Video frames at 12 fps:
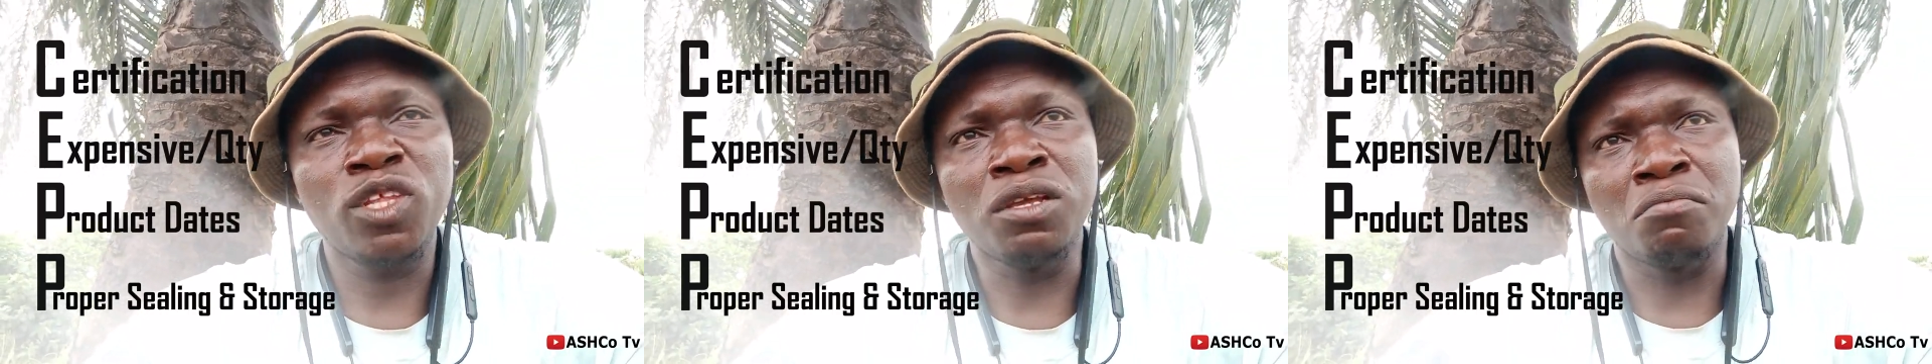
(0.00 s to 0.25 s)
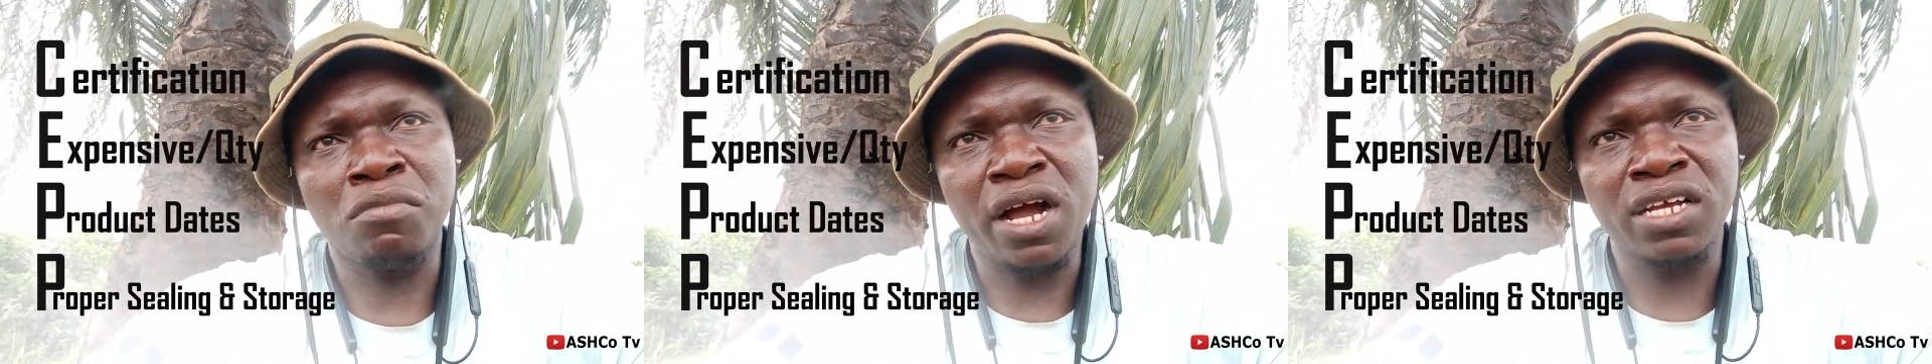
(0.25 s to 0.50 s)

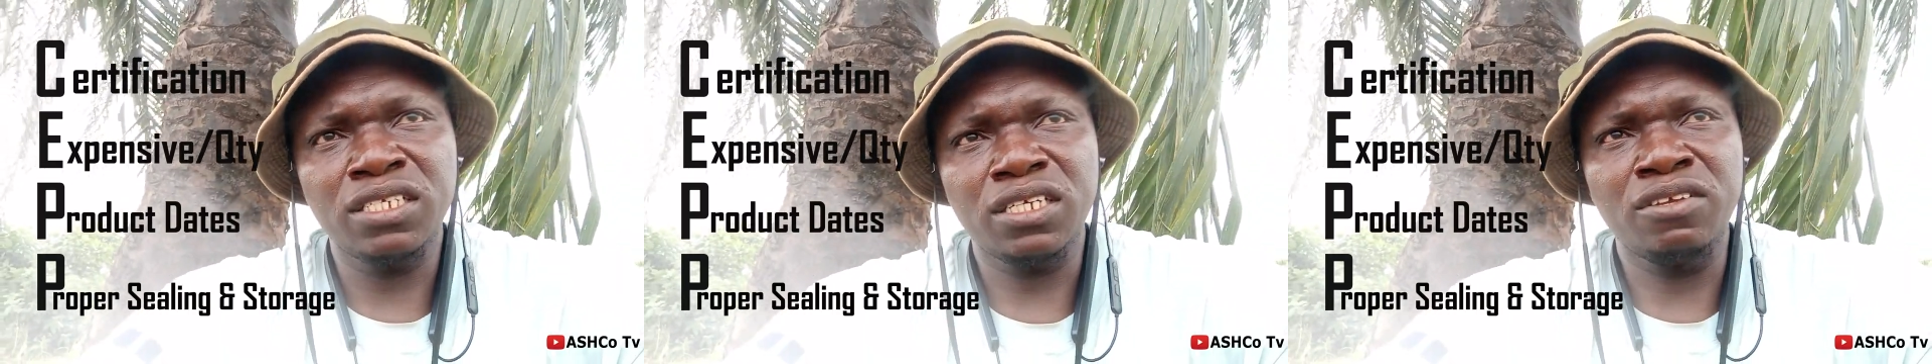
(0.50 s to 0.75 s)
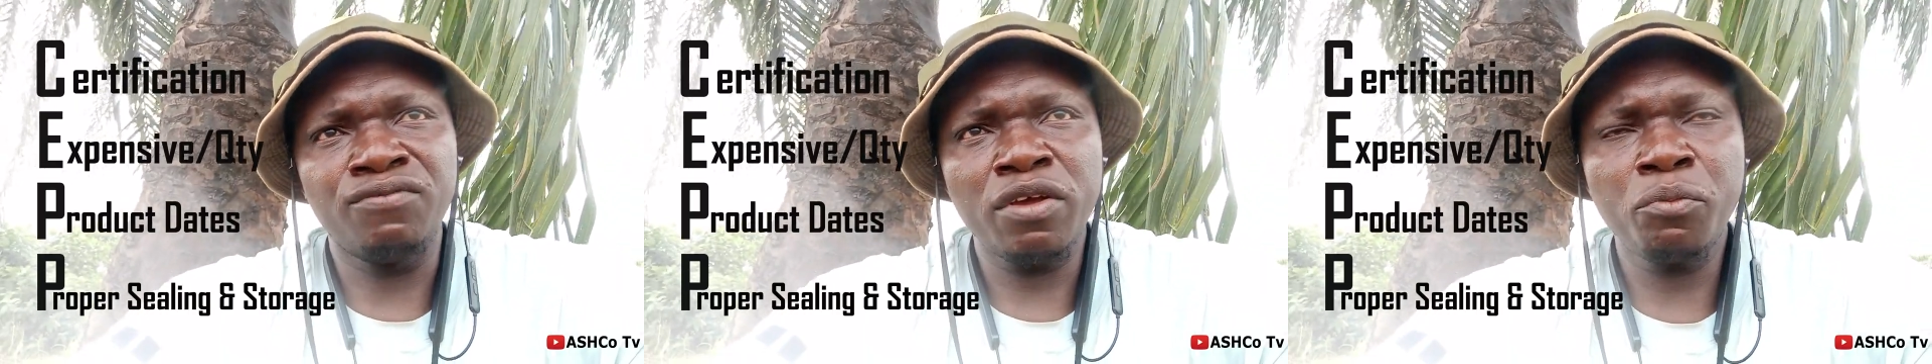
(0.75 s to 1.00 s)
in March,
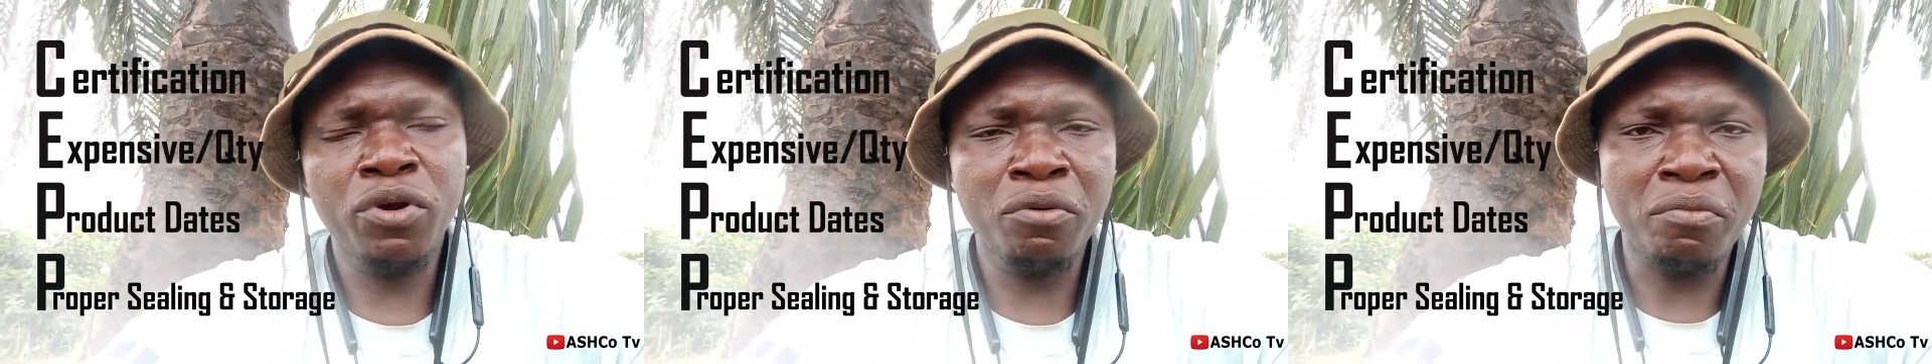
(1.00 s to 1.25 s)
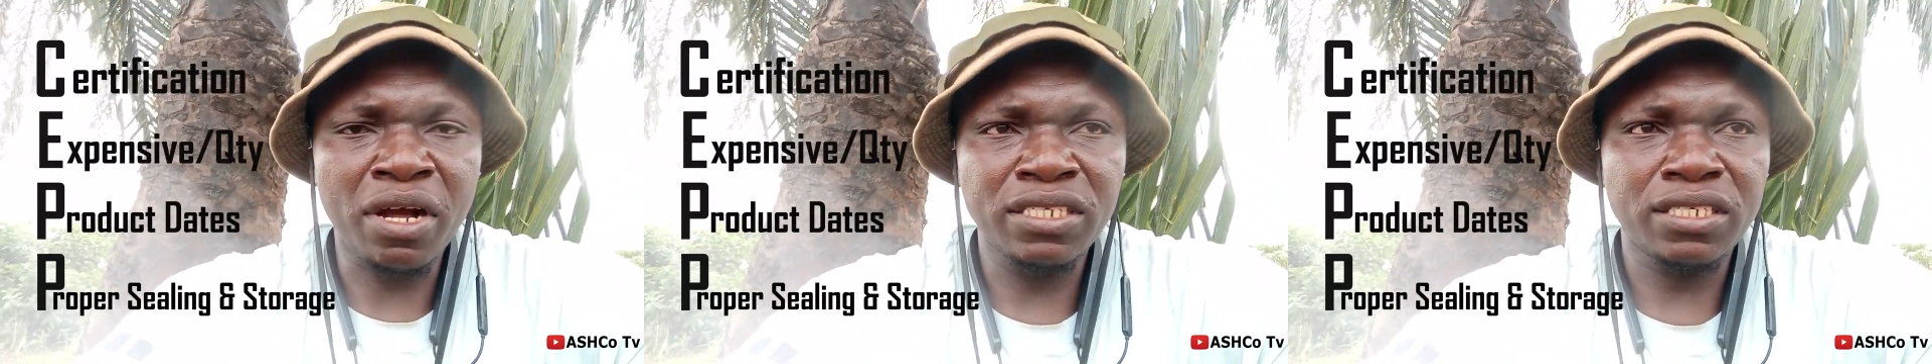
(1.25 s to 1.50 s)
in
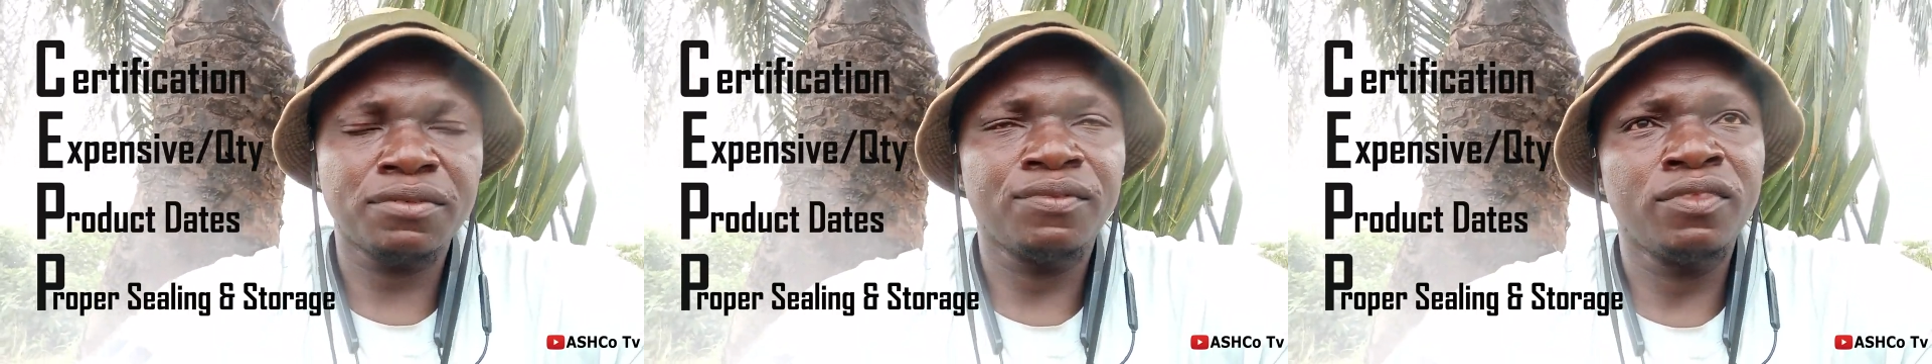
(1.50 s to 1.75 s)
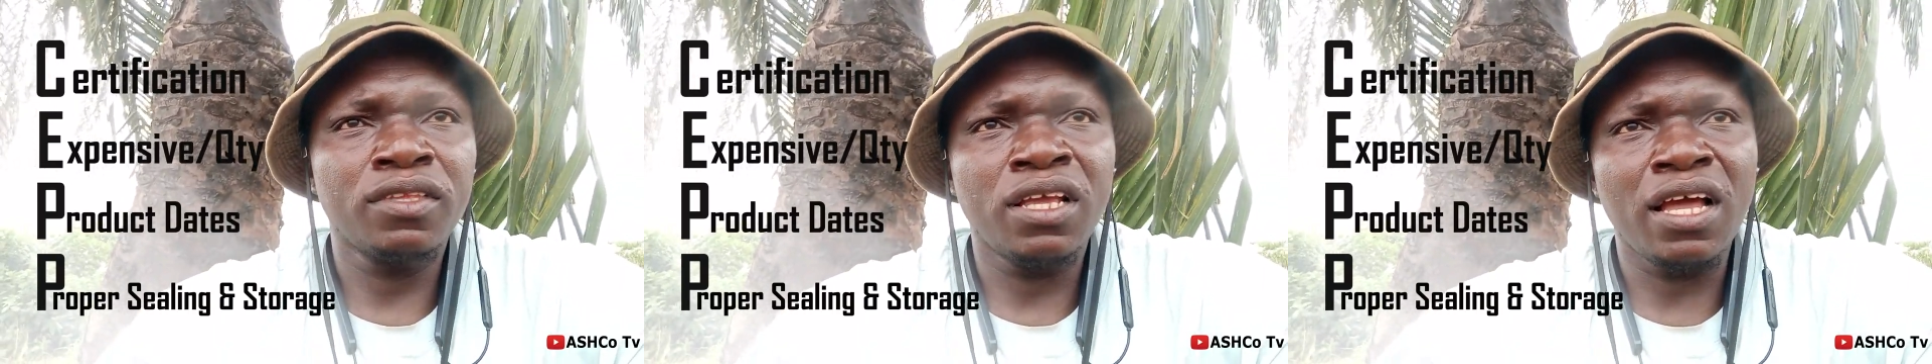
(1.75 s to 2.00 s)
February, March,
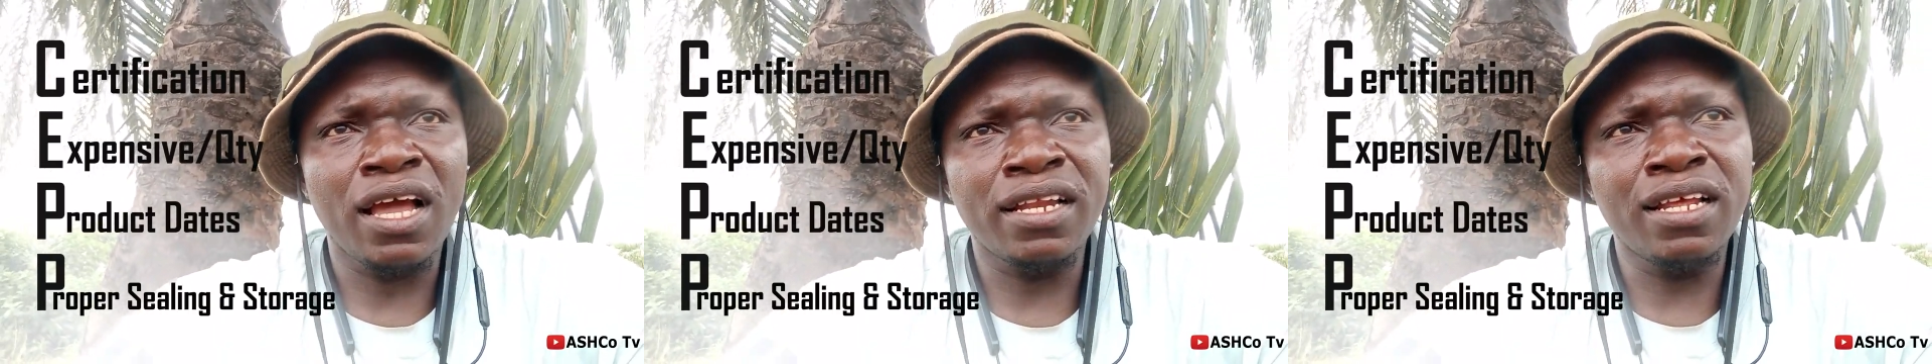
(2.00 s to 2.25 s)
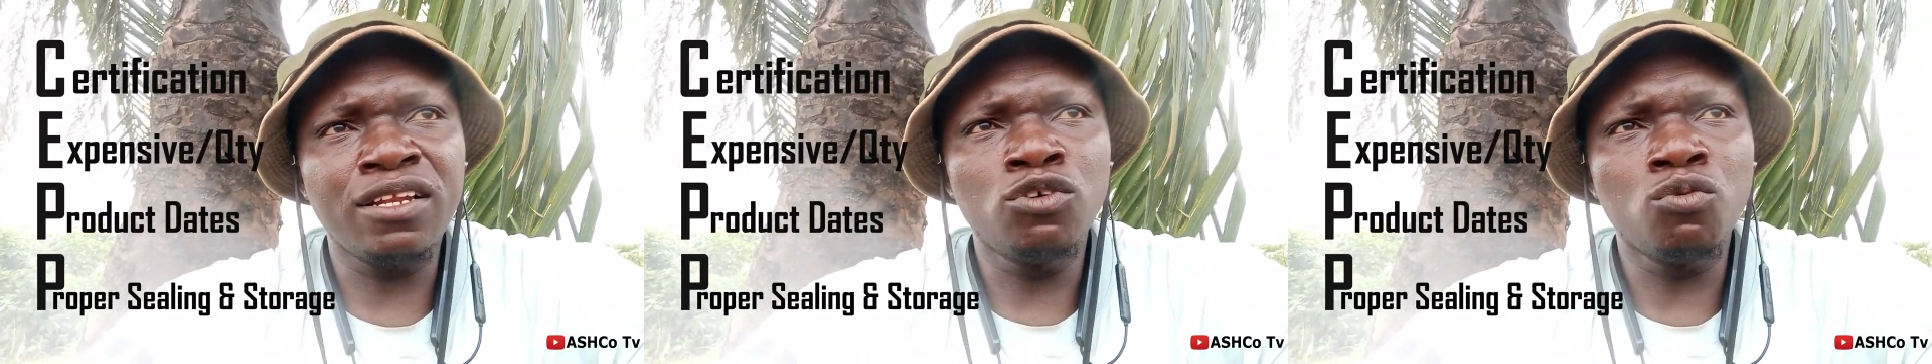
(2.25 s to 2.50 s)

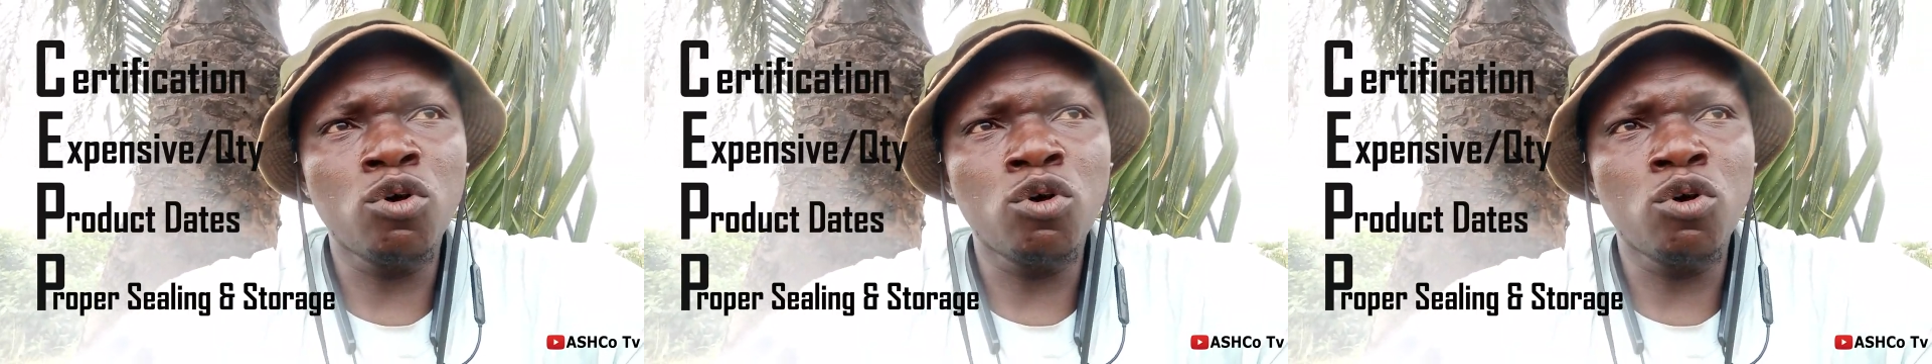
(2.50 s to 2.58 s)
and then you